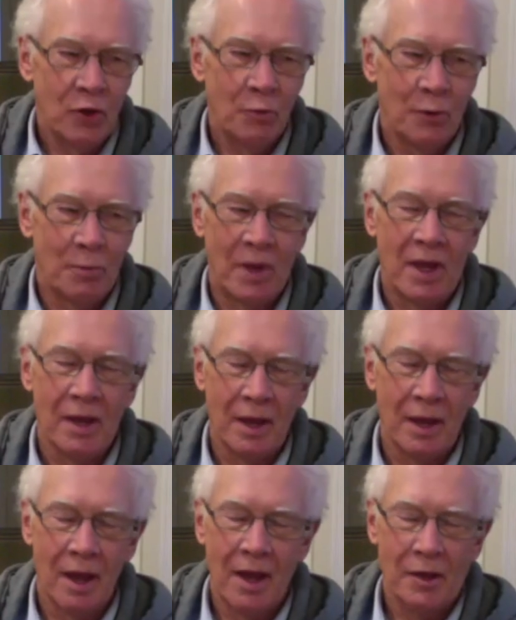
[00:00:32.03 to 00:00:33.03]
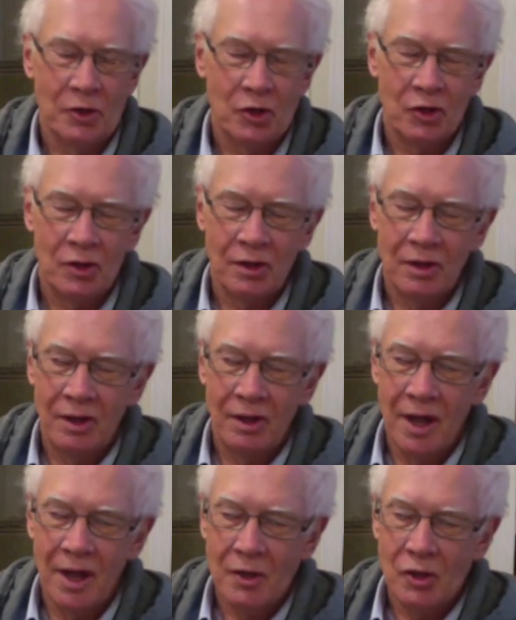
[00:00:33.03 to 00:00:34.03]
human being has
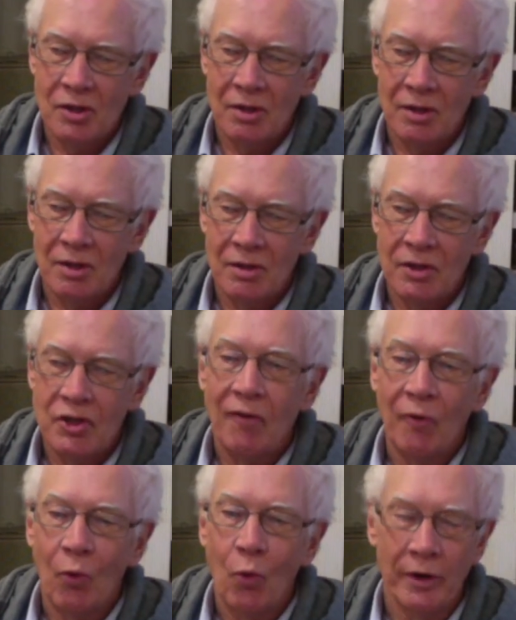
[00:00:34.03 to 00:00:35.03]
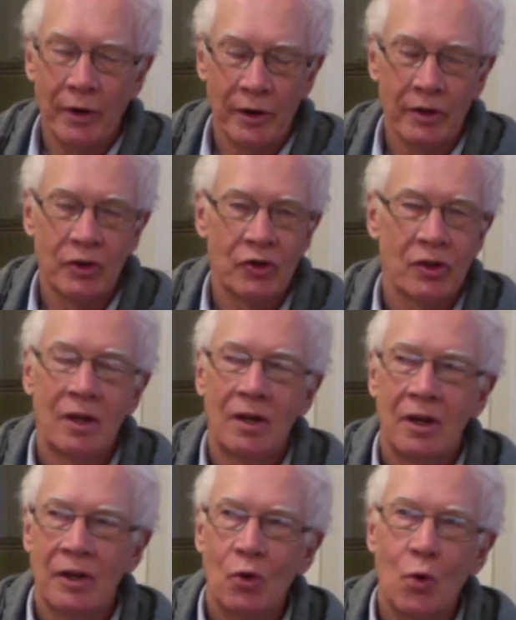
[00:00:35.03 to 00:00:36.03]
self-awareness,
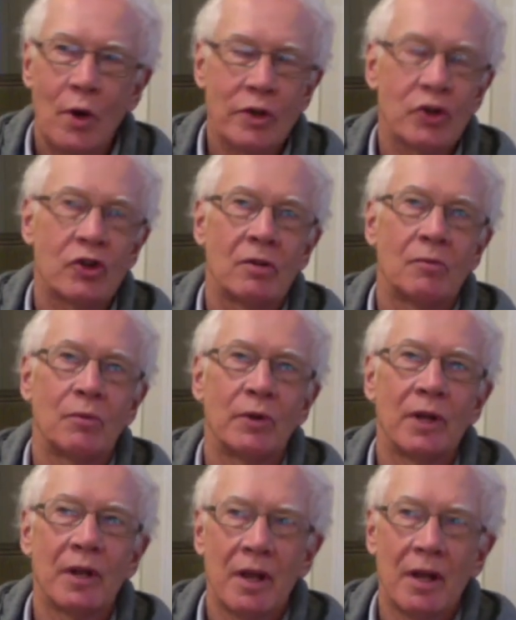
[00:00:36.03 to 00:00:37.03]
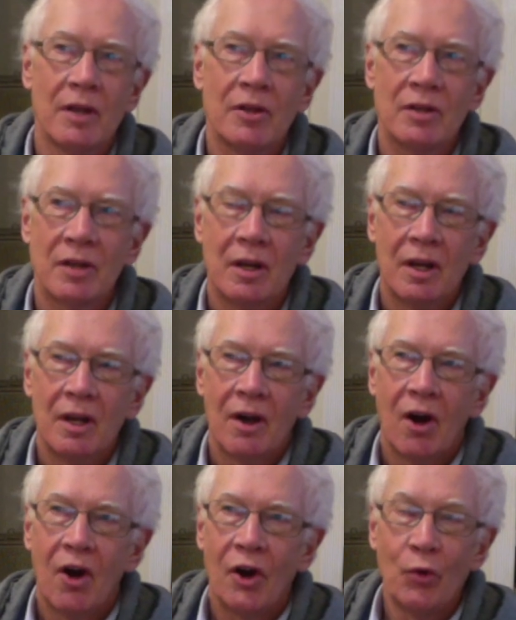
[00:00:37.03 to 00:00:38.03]
and the question really is,
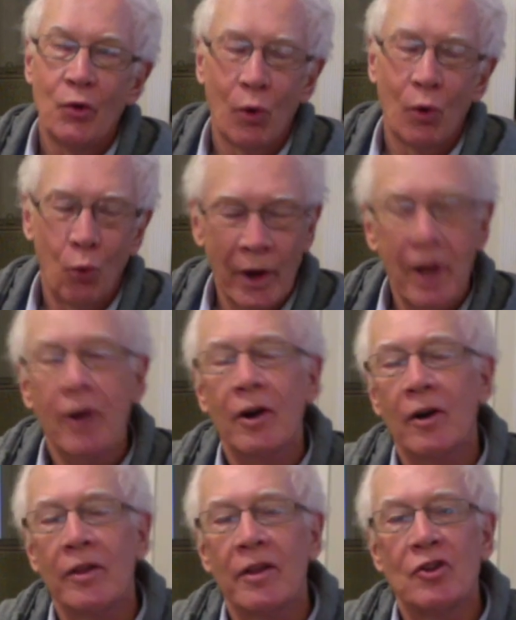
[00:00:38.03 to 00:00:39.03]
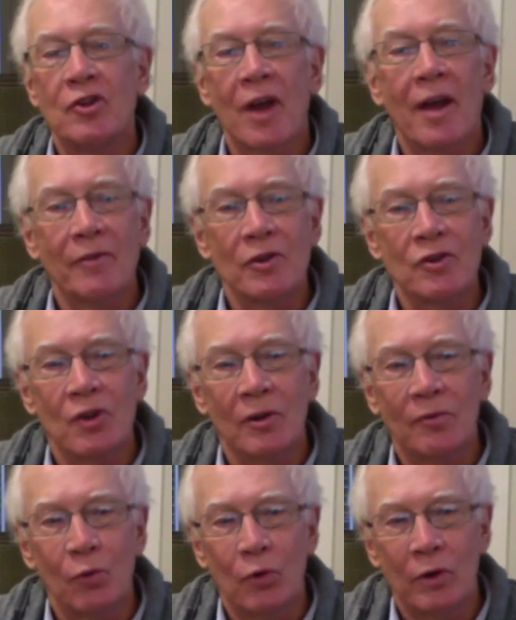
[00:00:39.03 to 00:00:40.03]
are you aware that you're having
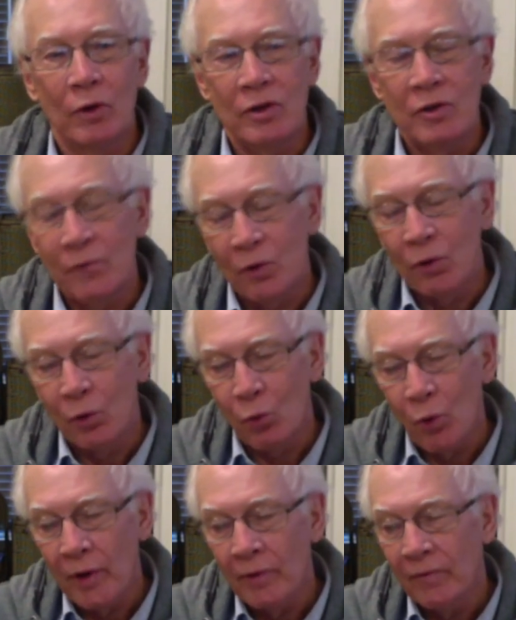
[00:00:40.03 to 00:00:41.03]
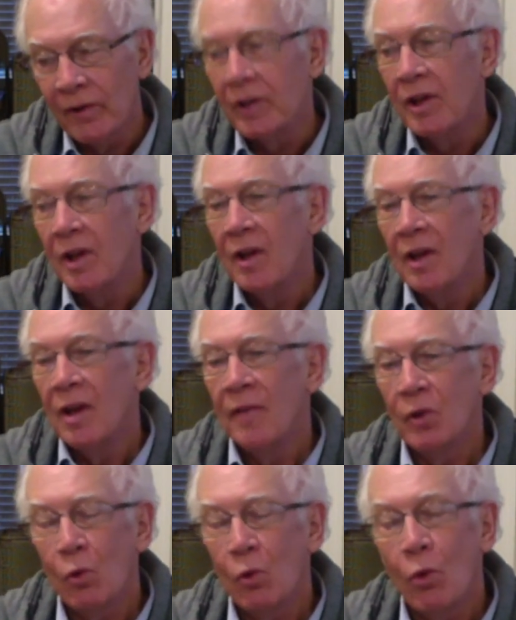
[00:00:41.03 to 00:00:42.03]
self-awareness? If you're aware of it,
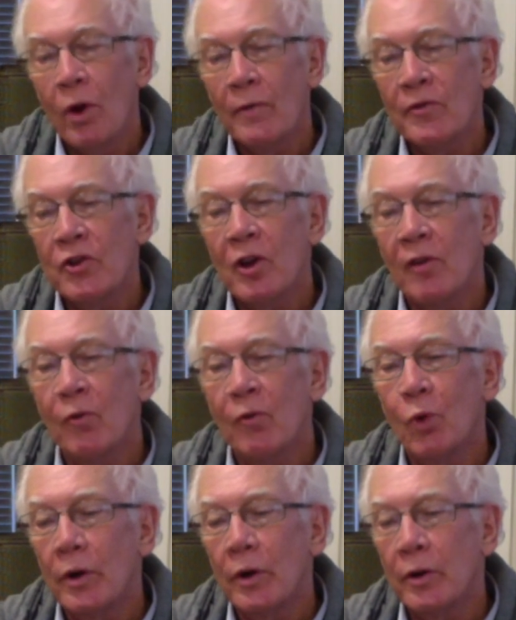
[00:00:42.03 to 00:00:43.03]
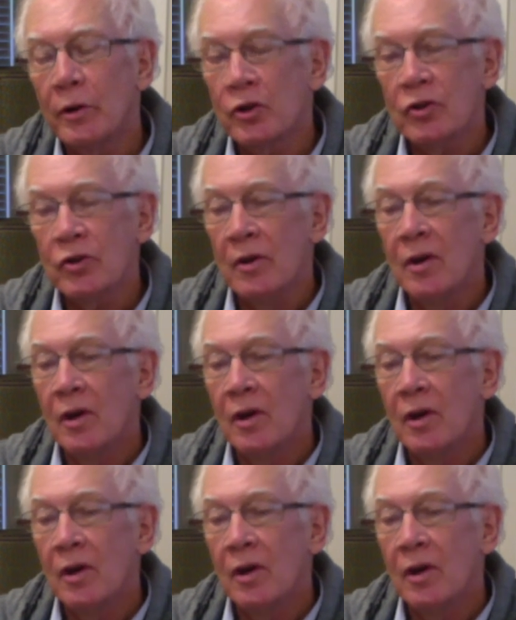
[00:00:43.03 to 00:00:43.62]
if you're aware of self-awareness